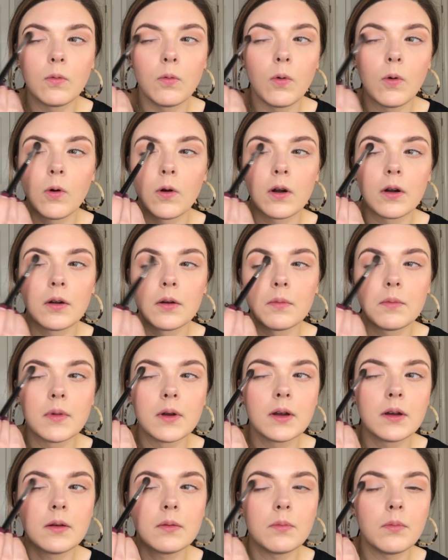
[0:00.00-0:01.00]
warm
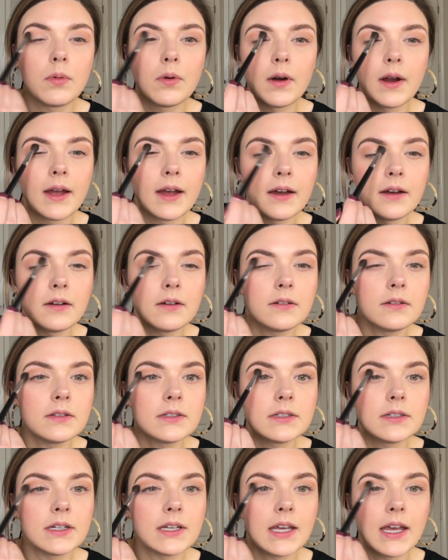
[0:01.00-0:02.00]
brown
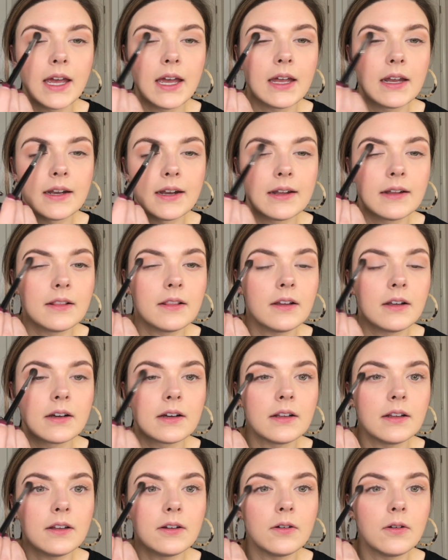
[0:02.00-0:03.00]
so it can look
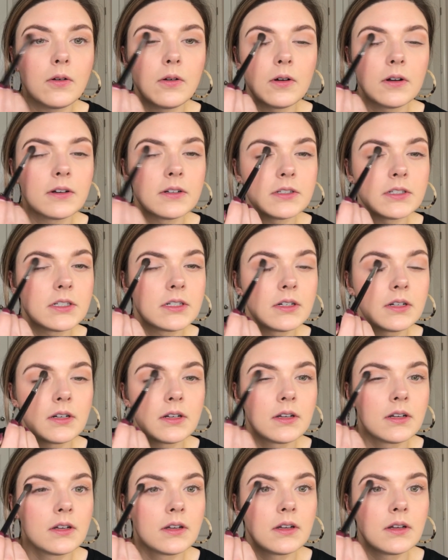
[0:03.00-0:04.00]
a little orange
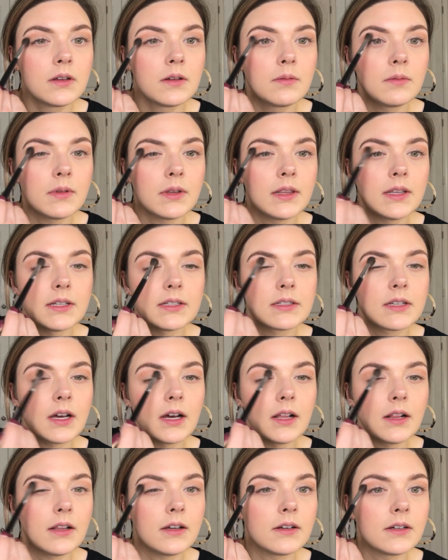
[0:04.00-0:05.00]
but this
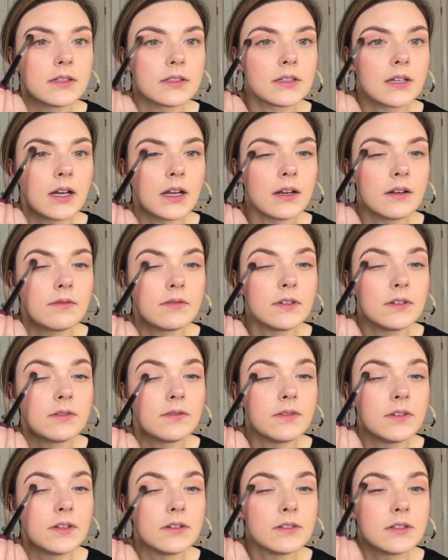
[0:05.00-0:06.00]
color is kind of
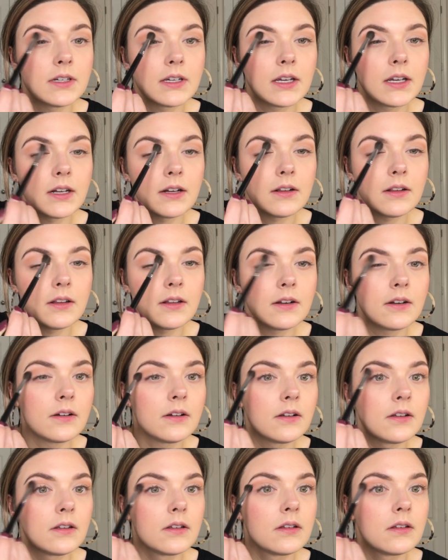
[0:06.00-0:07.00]
diffusing it a
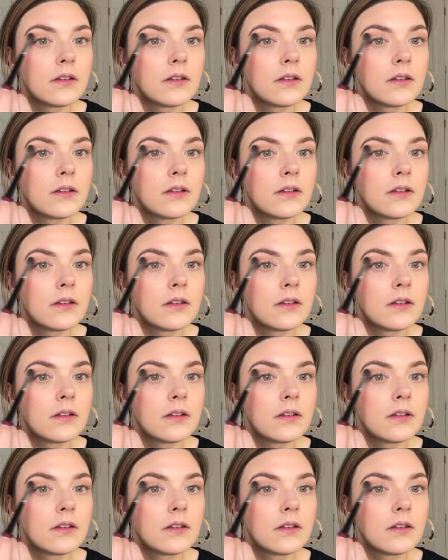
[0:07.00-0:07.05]
little